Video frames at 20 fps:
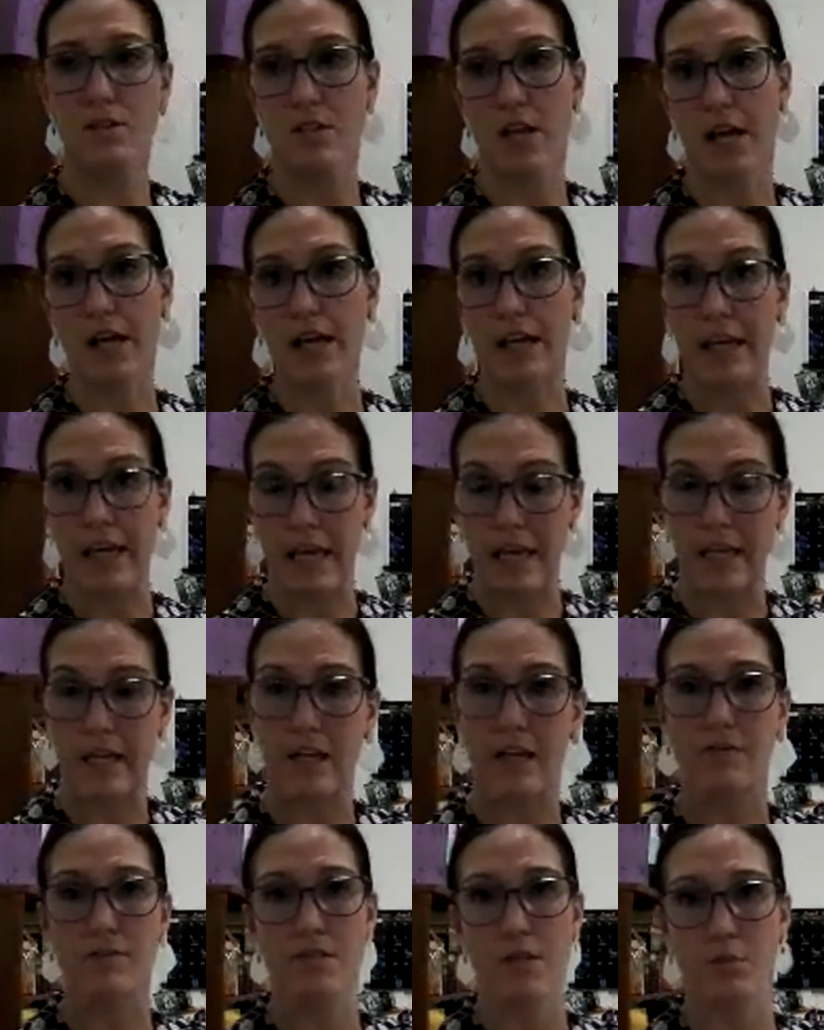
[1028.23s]
Again,
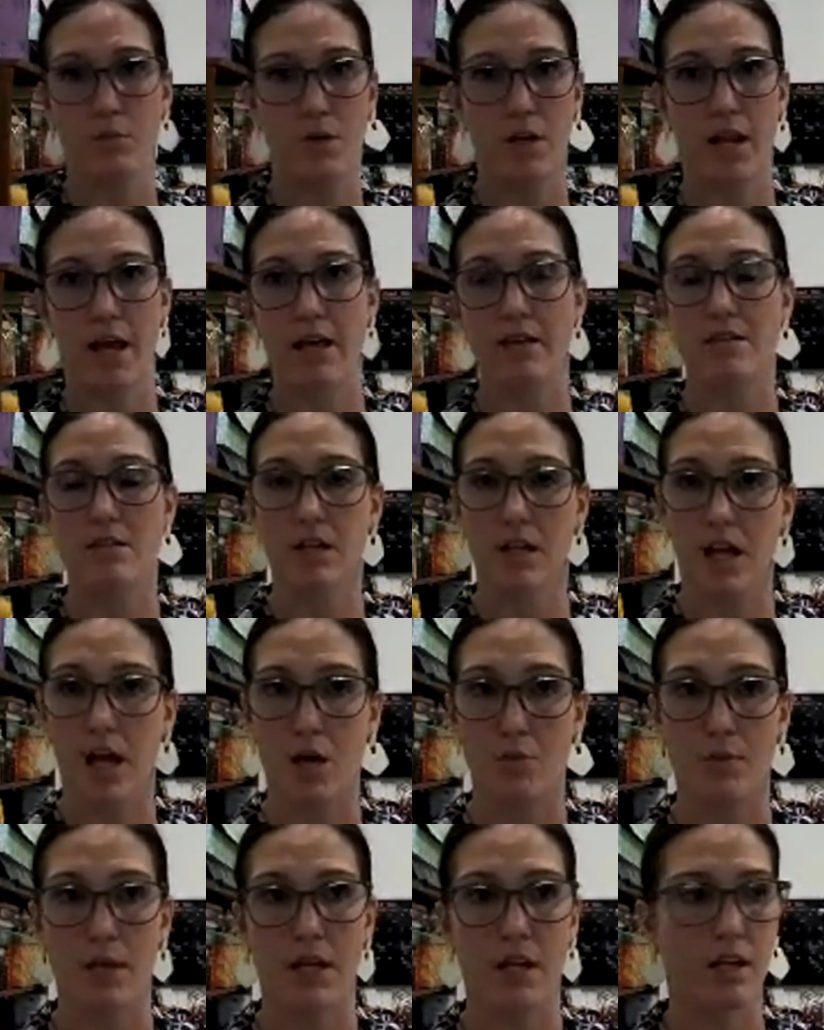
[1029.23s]
if someone has to
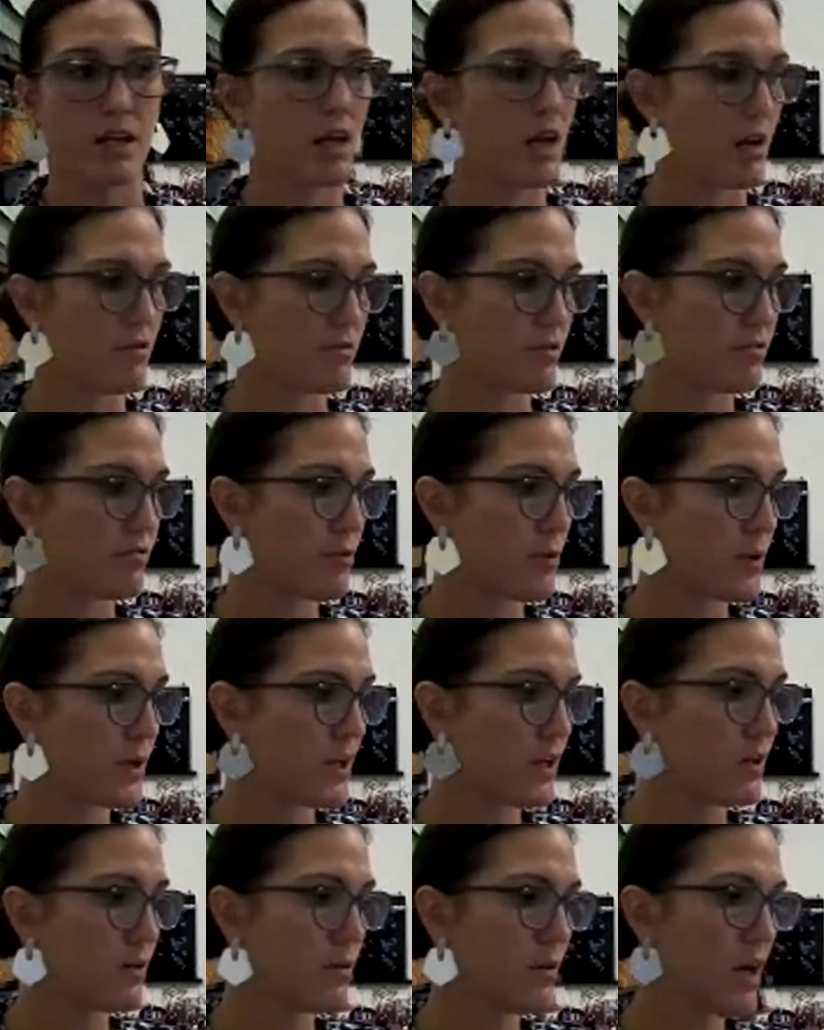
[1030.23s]
come in and cover for
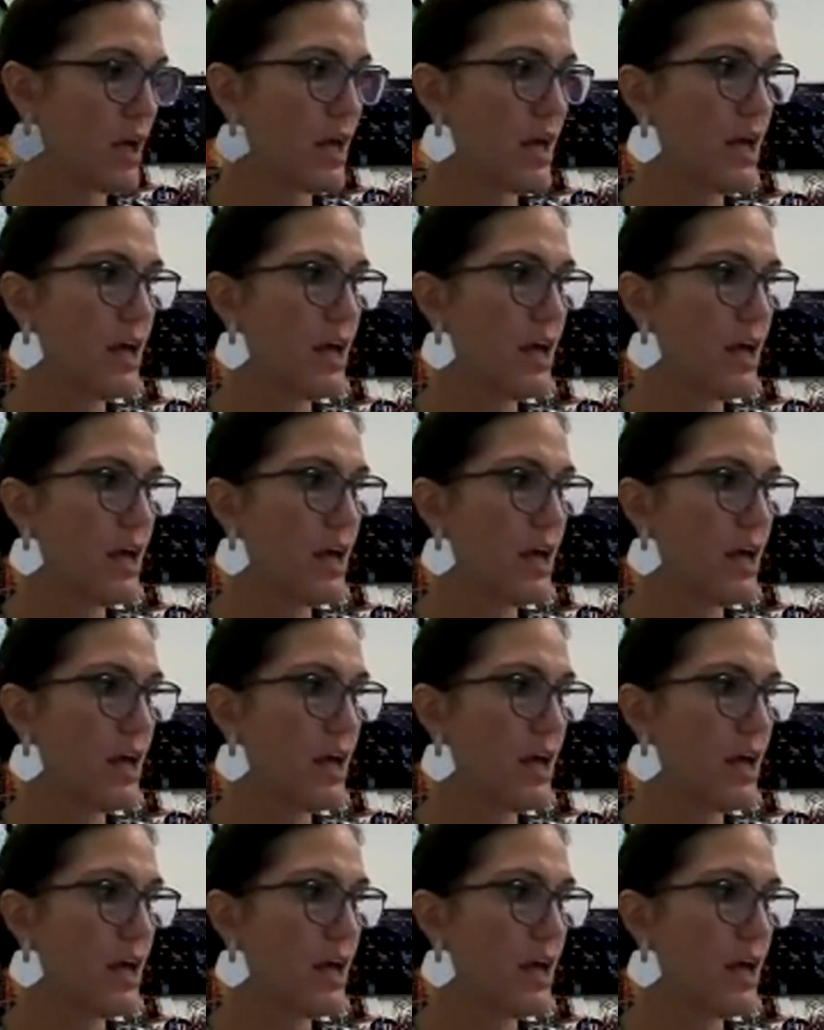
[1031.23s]
you,